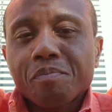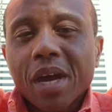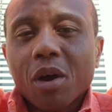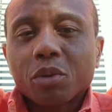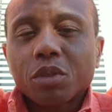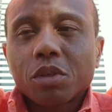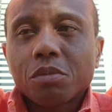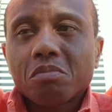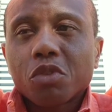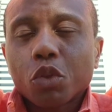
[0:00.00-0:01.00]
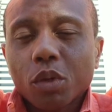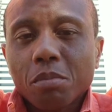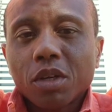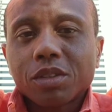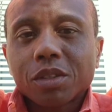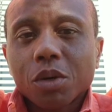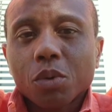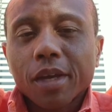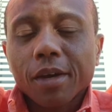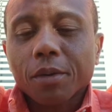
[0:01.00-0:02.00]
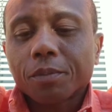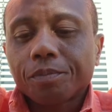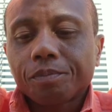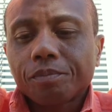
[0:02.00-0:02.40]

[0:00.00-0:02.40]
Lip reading: about 3 months ago now.